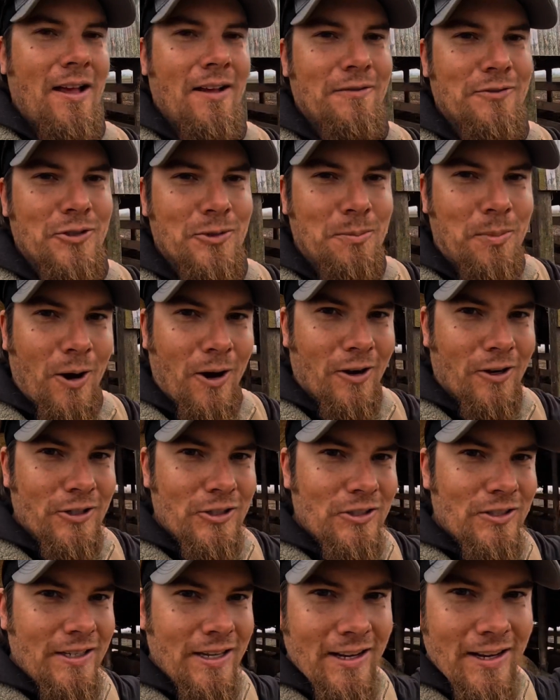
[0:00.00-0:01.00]
of
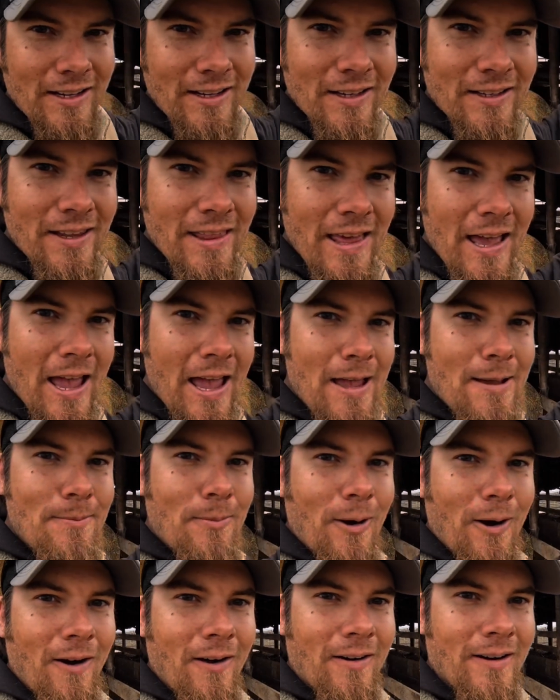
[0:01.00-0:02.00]
sparks getting into the hay
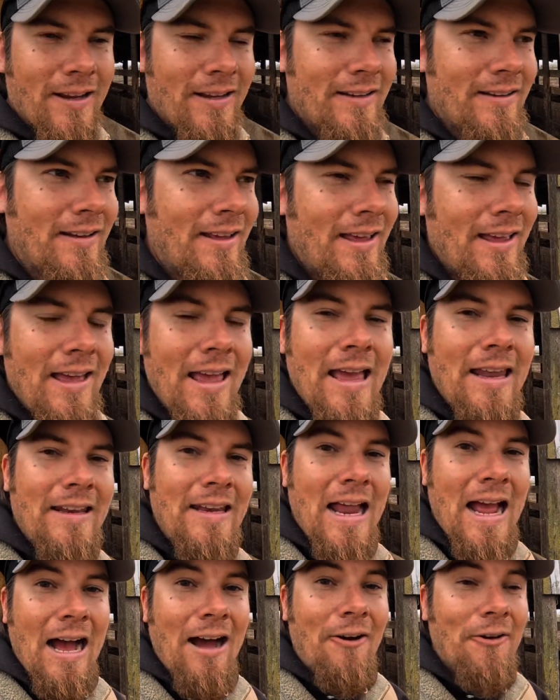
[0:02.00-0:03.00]
barn and,
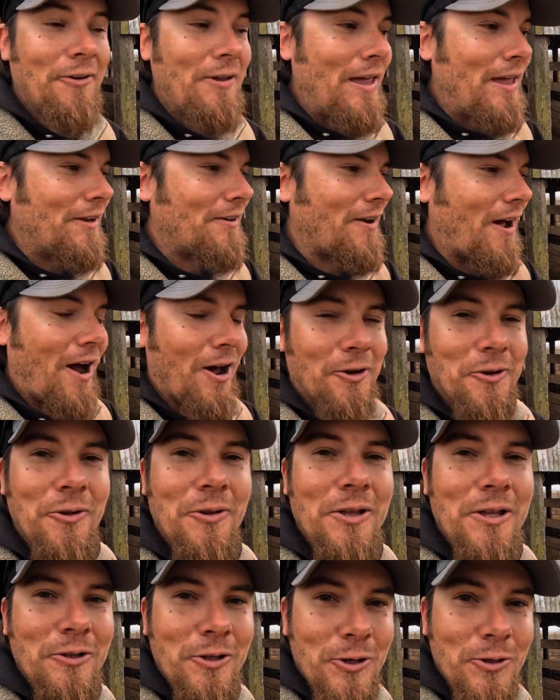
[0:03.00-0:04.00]
and now not
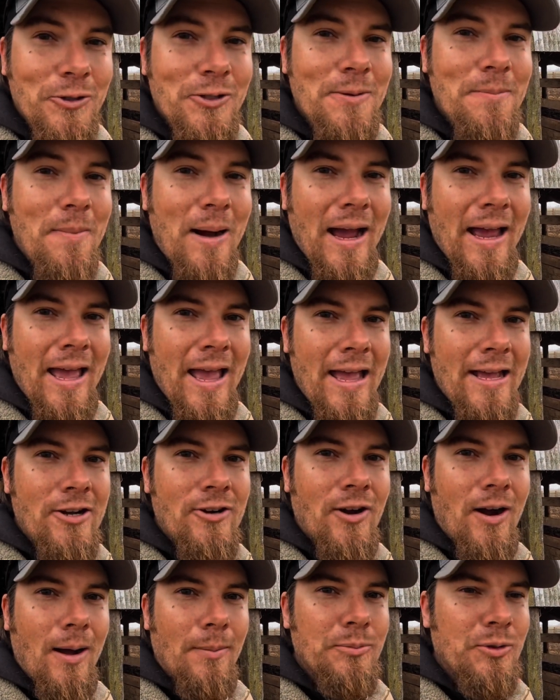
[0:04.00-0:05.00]
only losing my hay
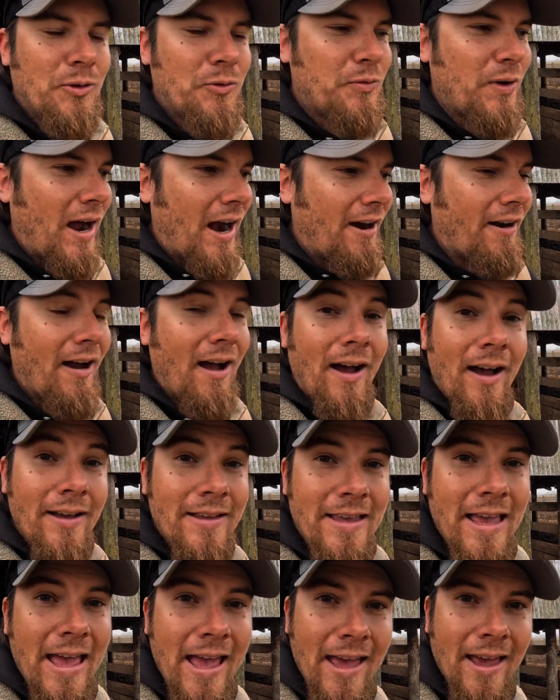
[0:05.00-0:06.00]
crop to fire
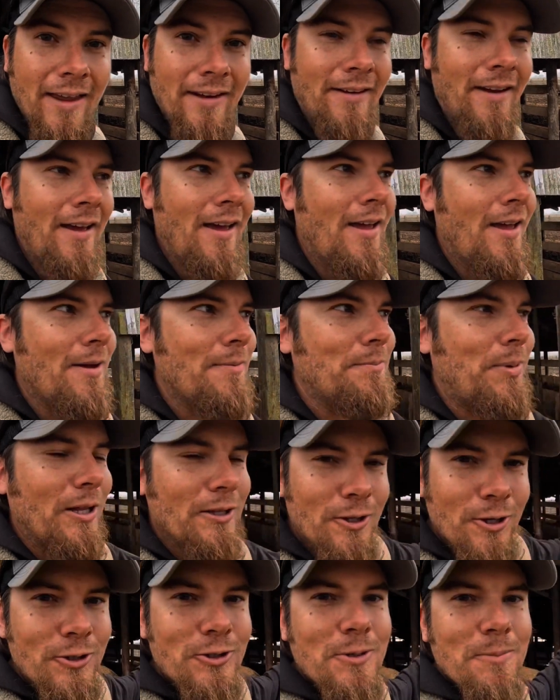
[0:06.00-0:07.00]
again, but
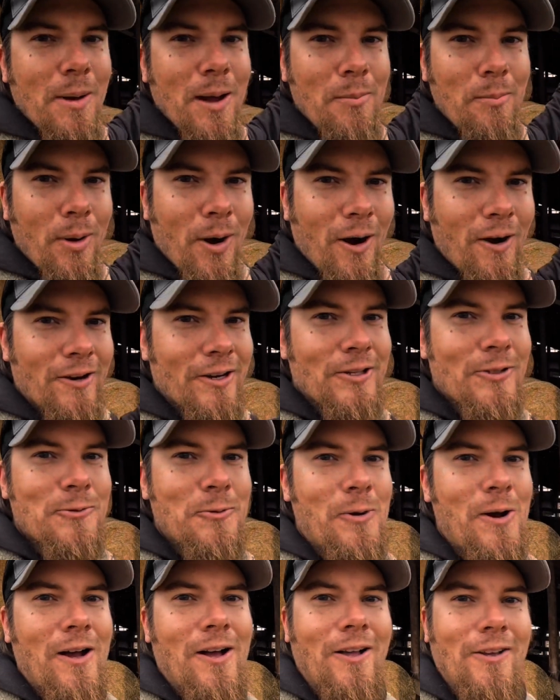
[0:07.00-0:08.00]
losing my barn as
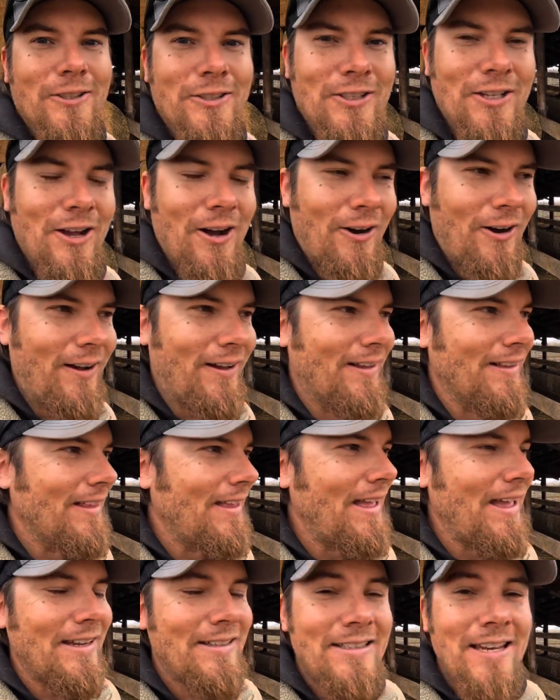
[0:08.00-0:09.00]
well. So
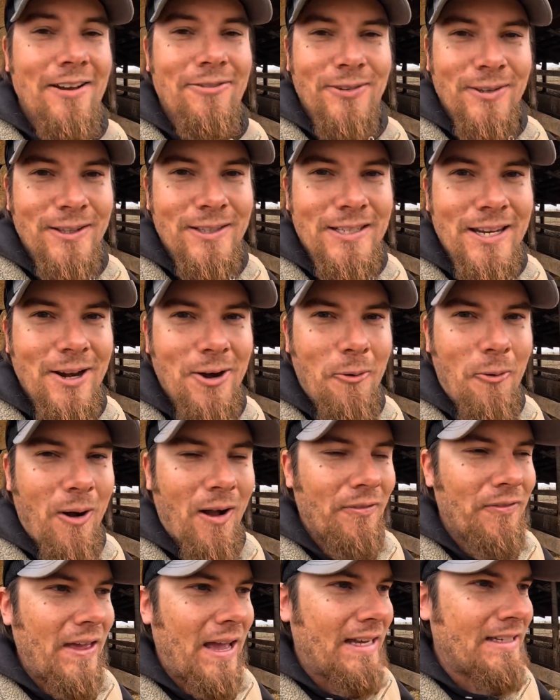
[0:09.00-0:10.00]
definitely didn't
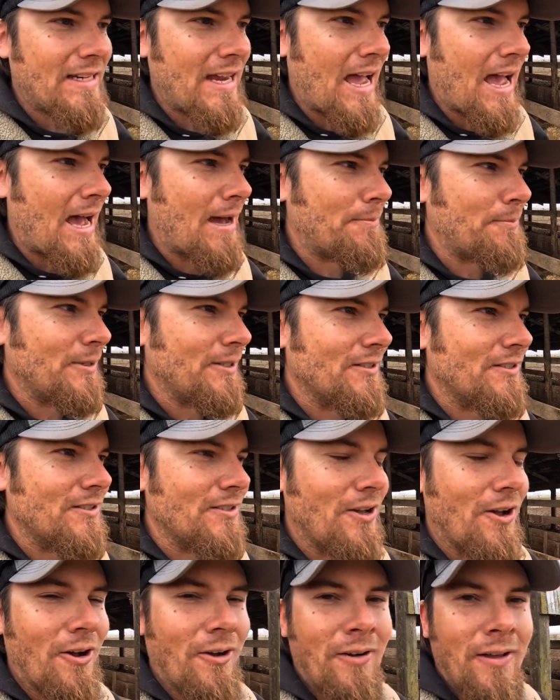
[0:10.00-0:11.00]
want that to happen.
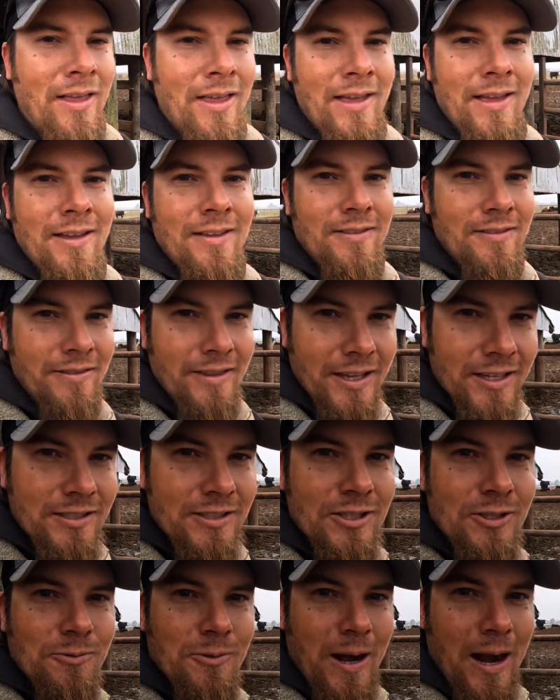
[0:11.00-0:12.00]
So
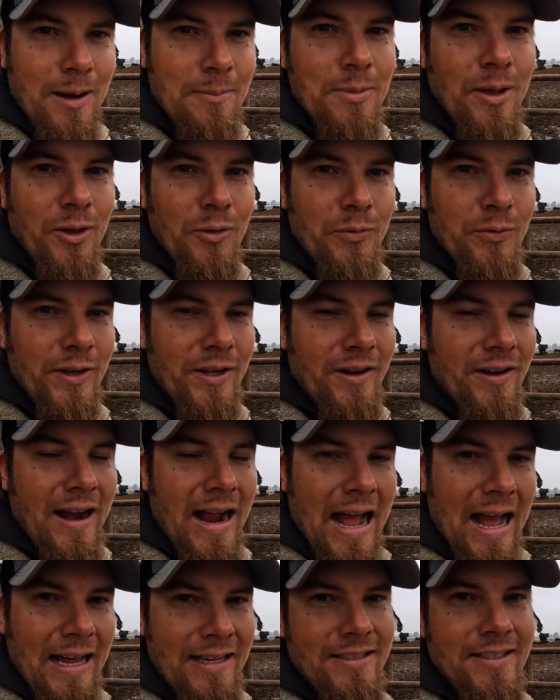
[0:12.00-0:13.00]
this round bale feeder
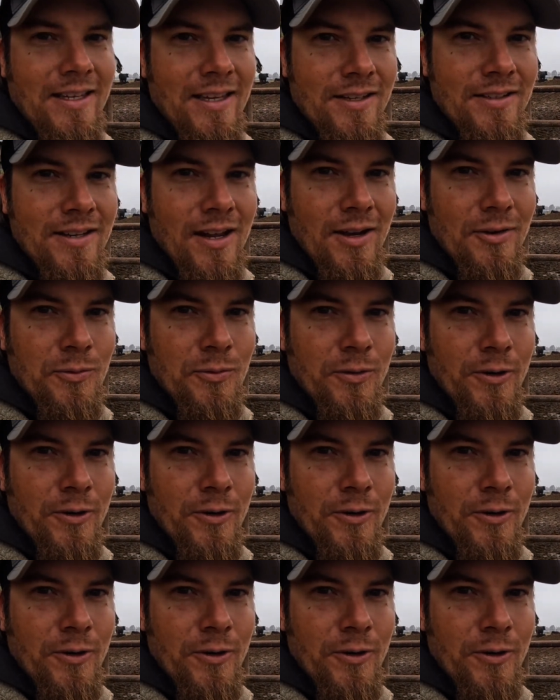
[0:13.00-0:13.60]
had to get done